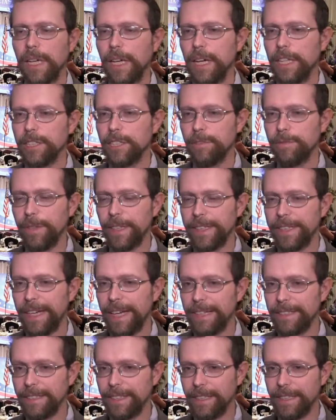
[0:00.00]
It's a
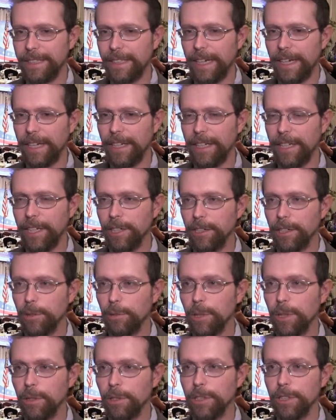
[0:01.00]
fantastic night.
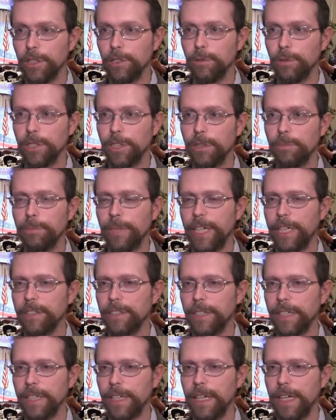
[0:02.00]
Hearing Wielders was
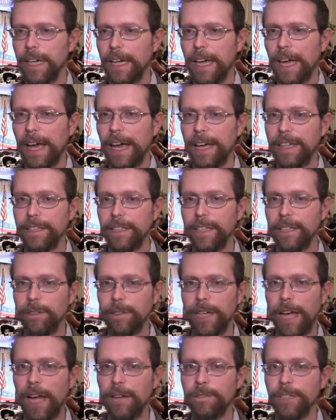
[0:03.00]
amazing, and
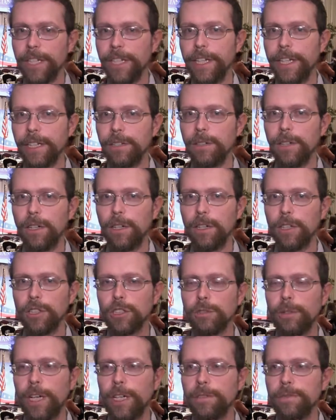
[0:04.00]
having
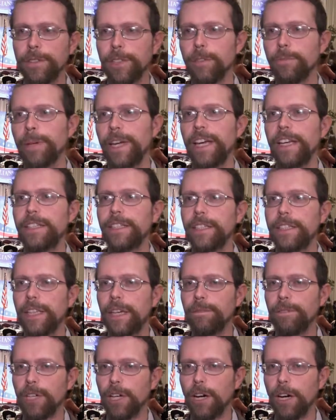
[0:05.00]
heroes like Philip Haney and
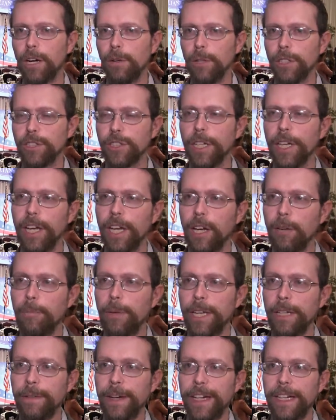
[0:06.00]
David Horowitz
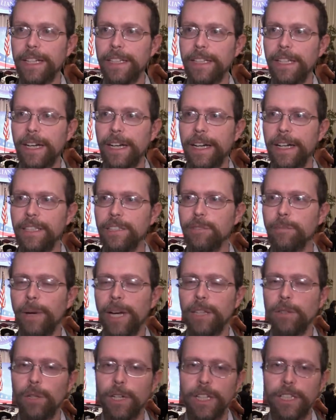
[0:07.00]
being recognized
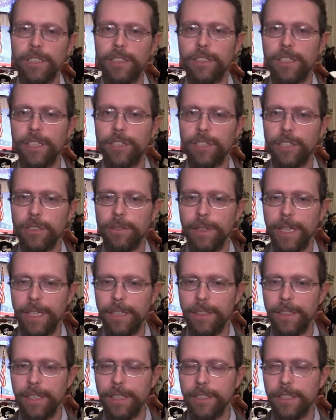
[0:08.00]
by an organization
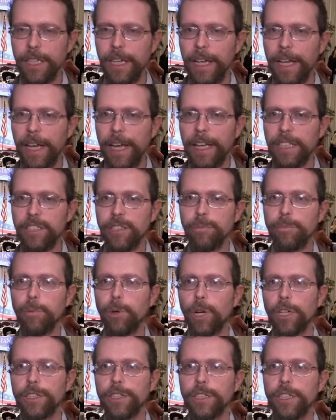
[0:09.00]
like this is
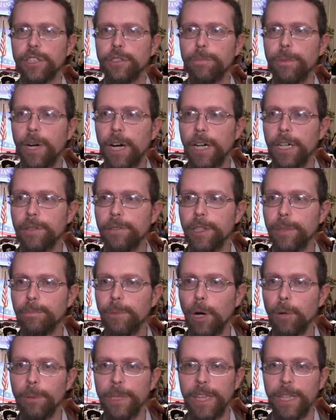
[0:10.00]
important. It's part of the
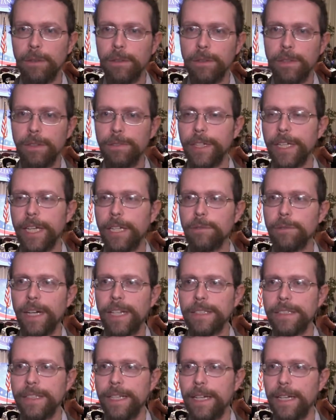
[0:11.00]
moment that we're living in
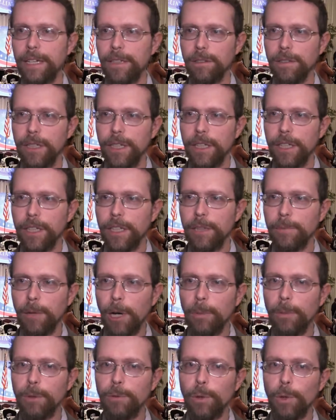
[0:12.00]
right now, the
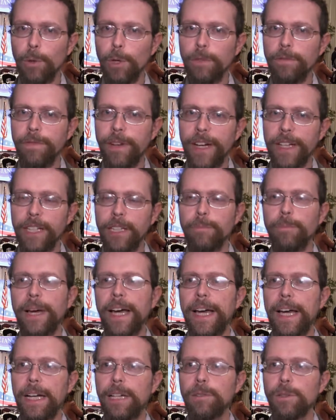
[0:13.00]
moment where we're fighting
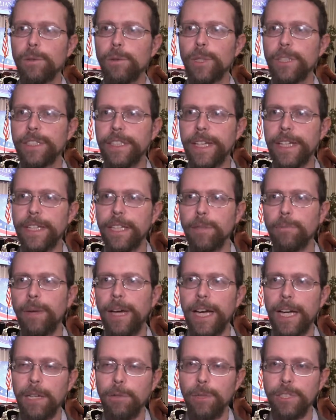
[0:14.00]
back, where we're taking
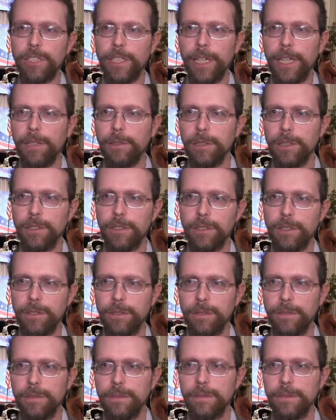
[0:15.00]
back what's ours.